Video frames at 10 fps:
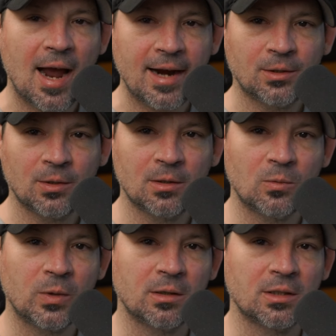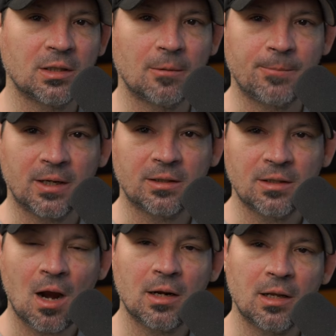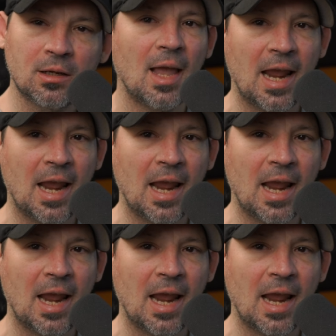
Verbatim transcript: I turn the winners into Pixonic,